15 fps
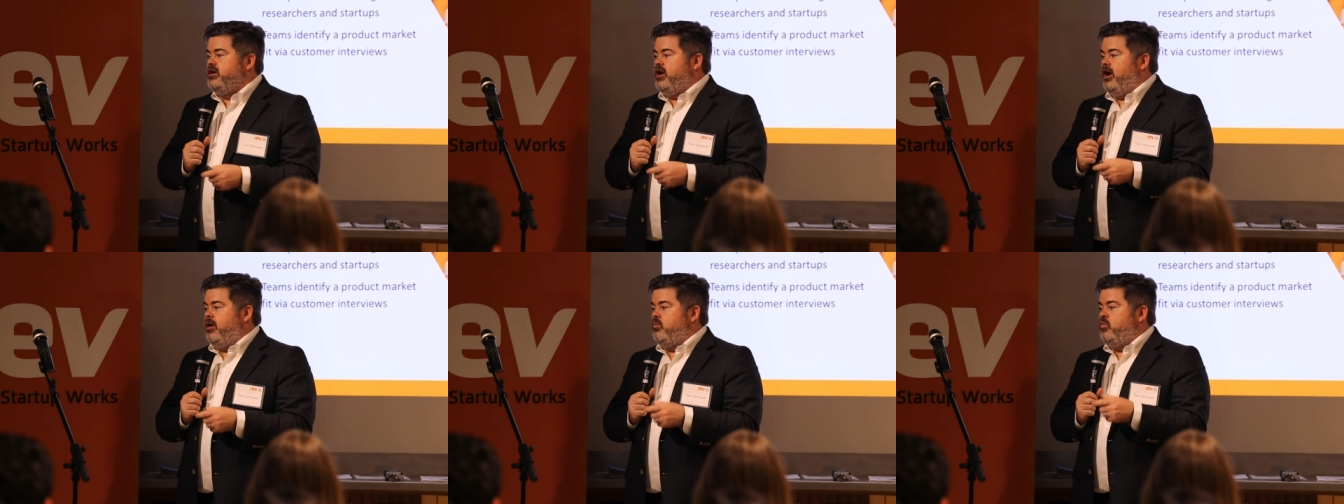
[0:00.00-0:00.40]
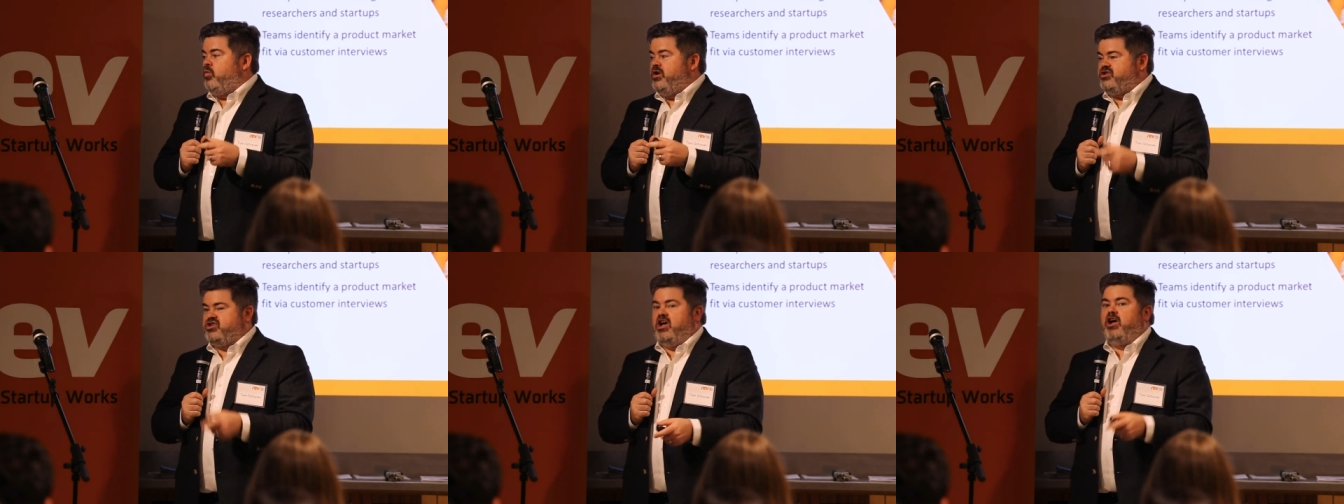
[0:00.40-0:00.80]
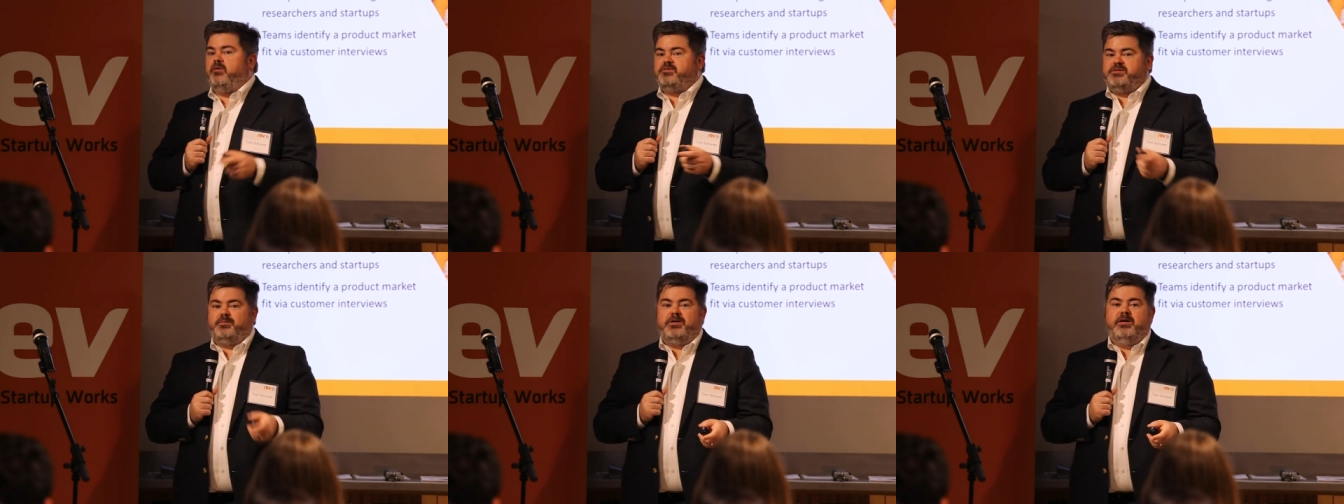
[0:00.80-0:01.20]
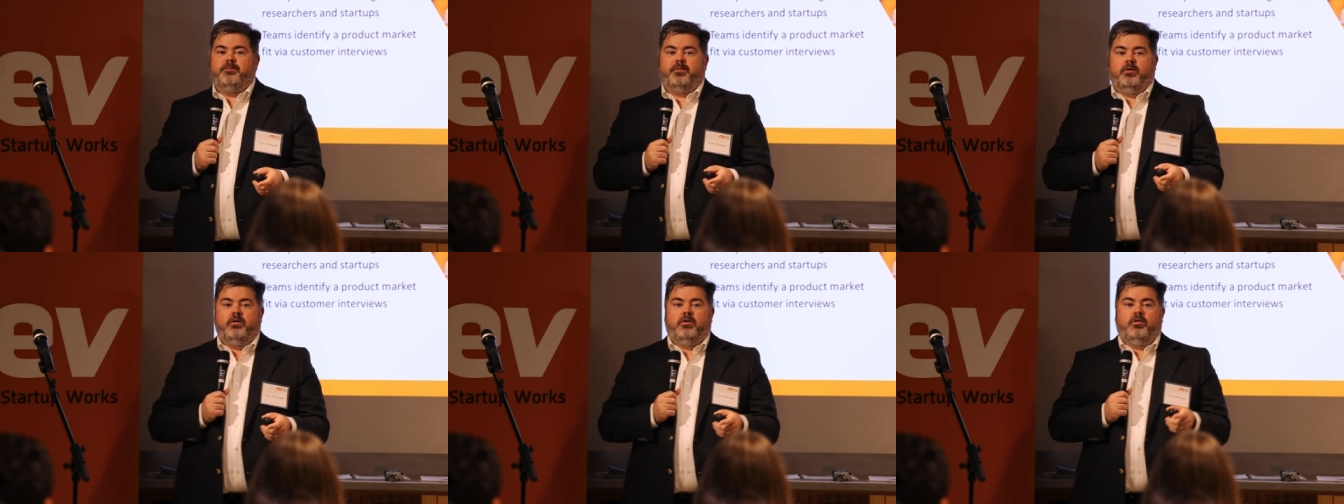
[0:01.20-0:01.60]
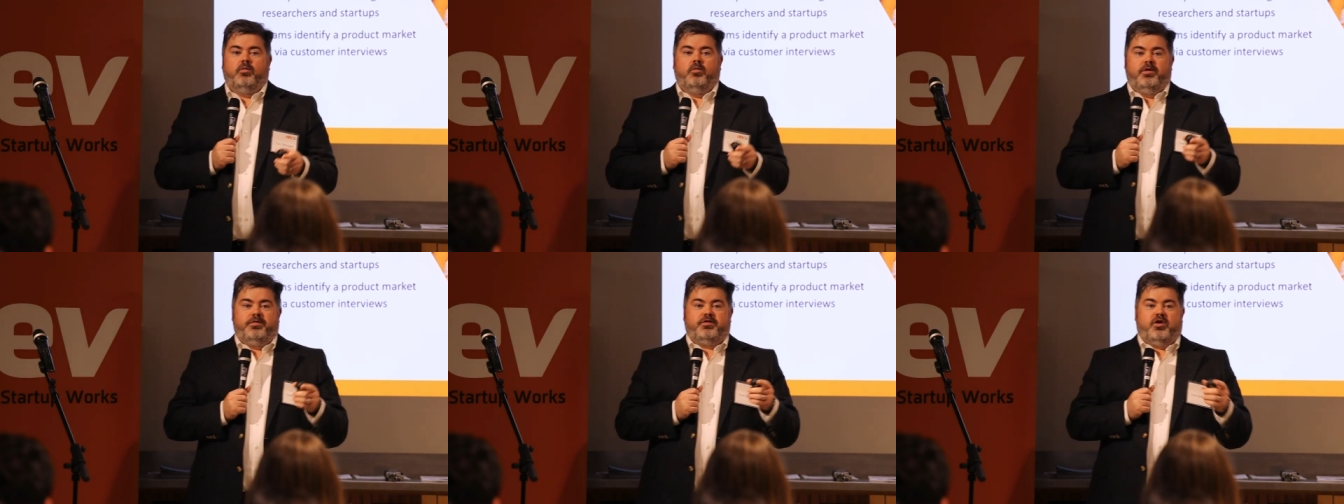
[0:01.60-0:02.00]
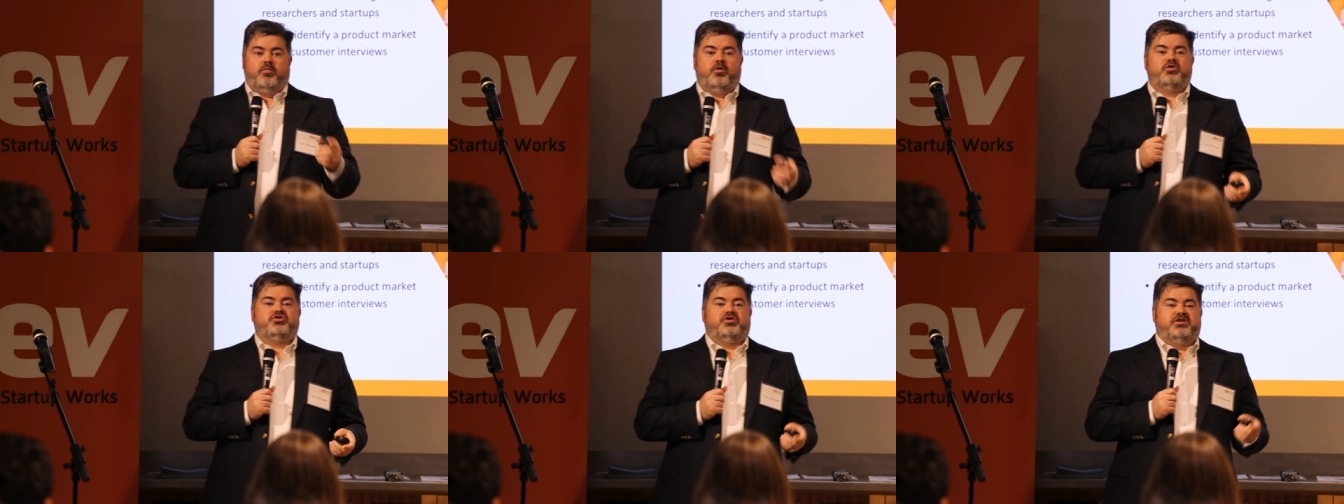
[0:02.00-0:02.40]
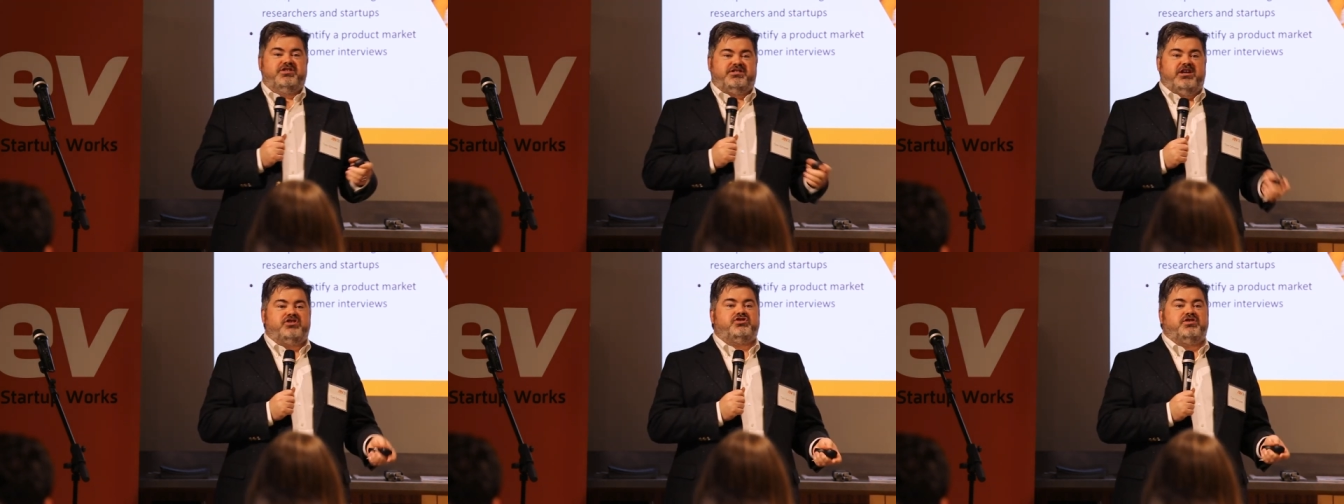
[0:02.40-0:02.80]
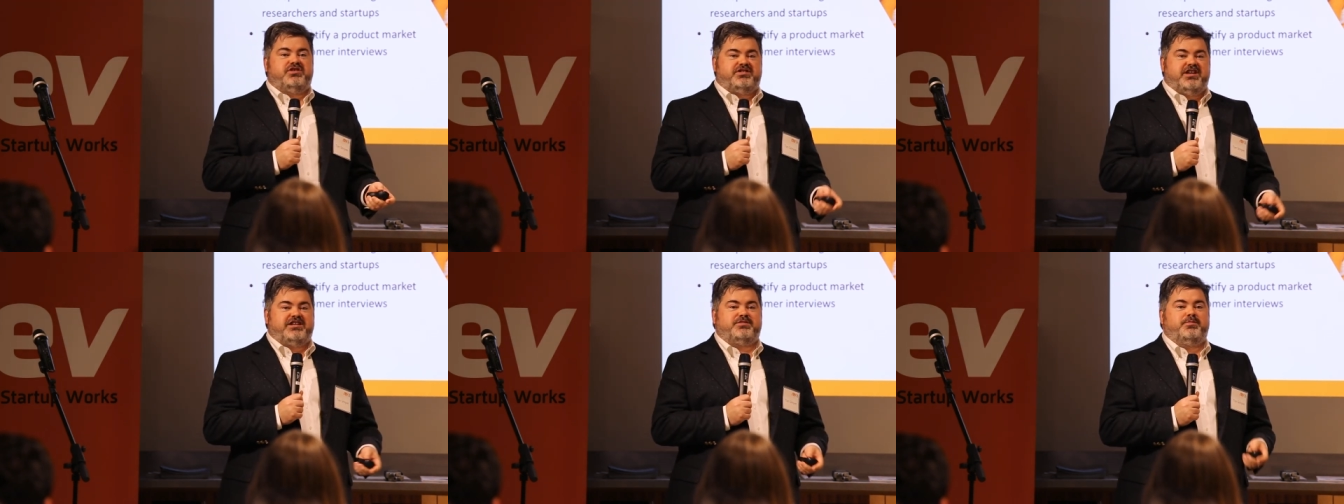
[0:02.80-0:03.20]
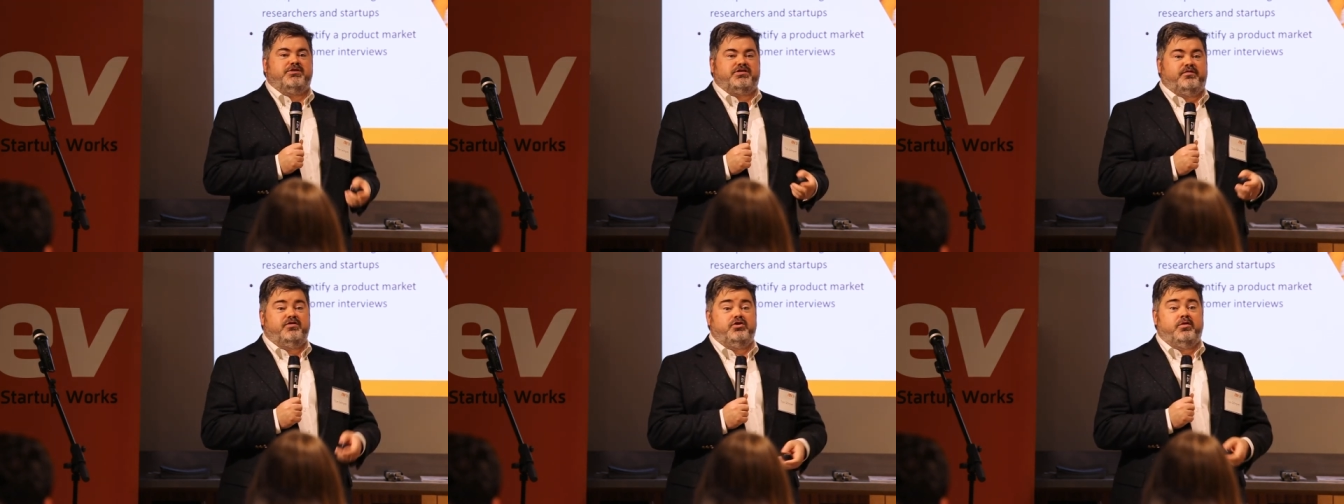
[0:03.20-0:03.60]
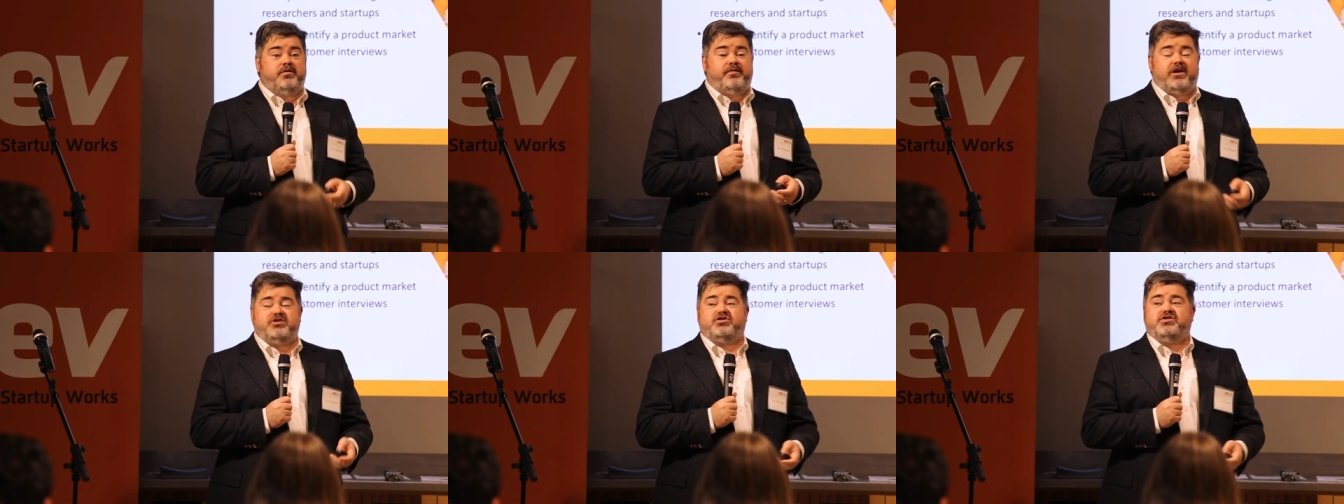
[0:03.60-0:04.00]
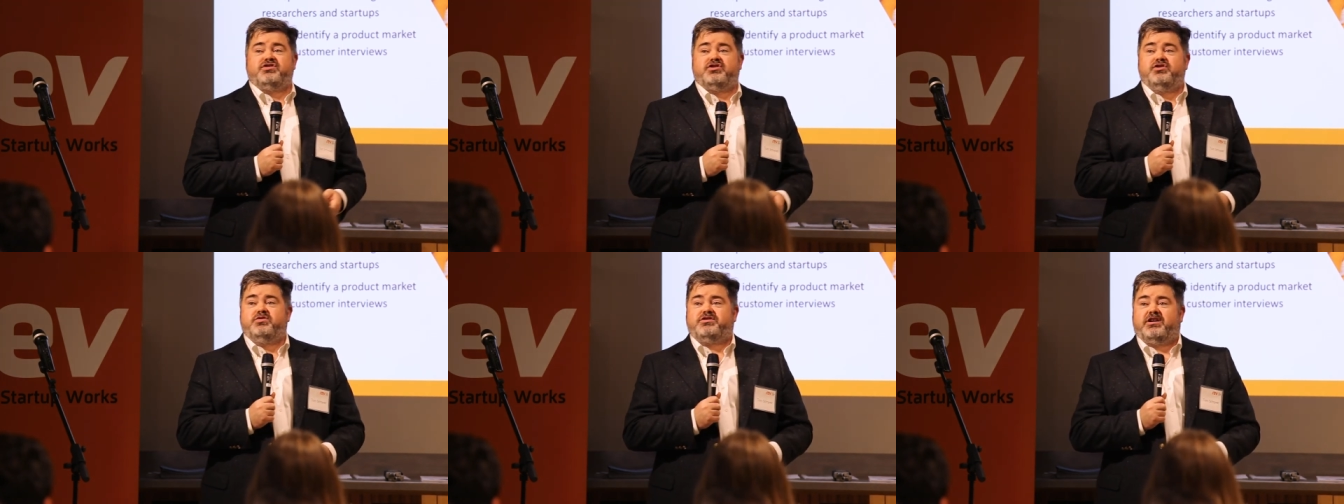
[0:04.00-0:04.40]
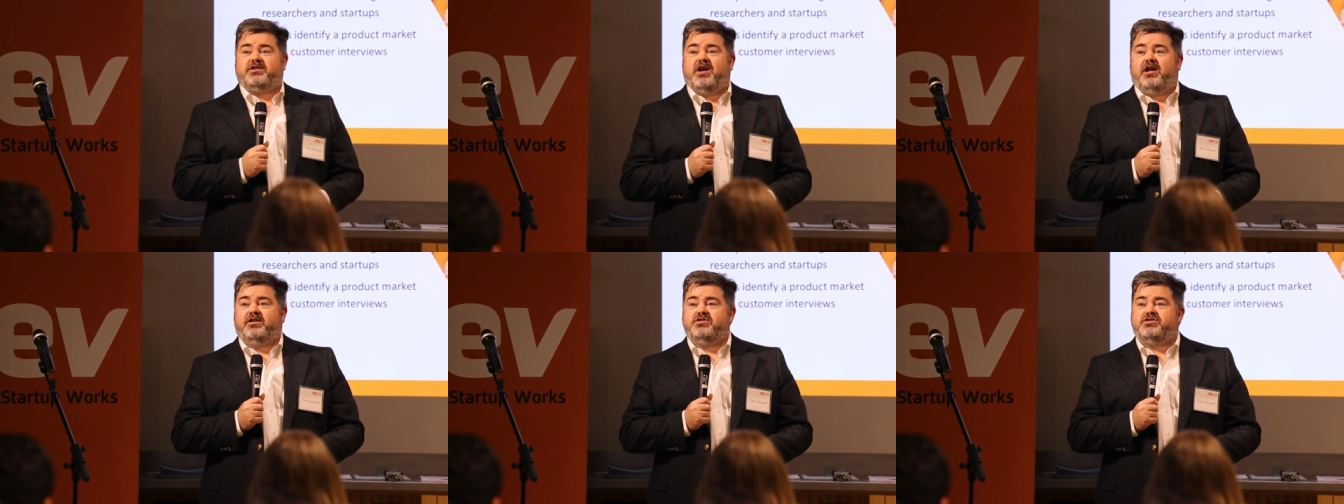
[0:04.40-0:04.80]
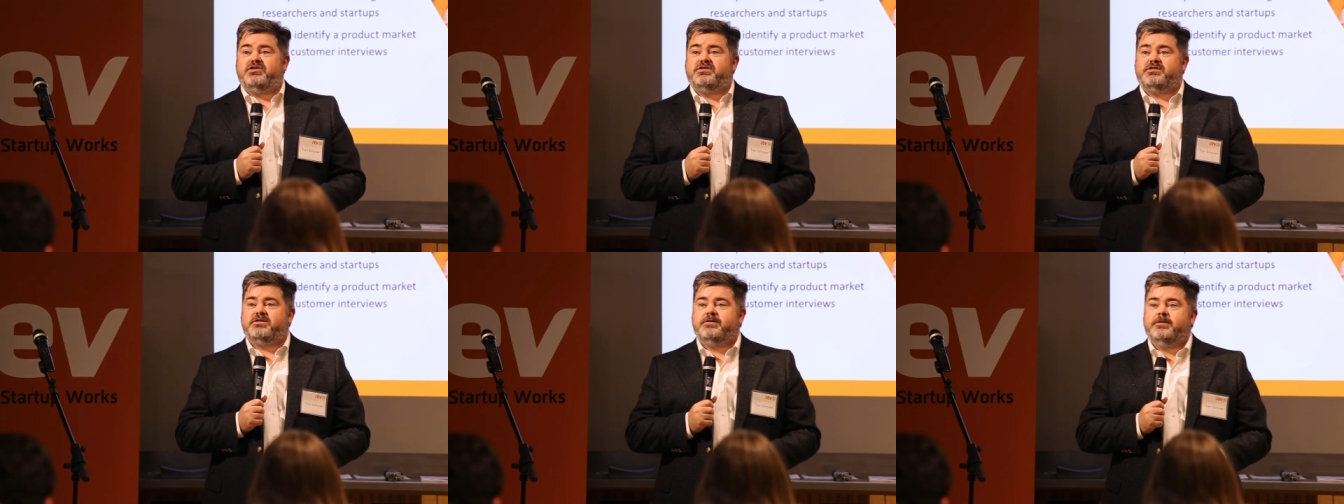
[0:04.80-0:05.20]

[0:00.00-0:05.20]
um, which helps people with commercialization assessments of new inventions and new technologies.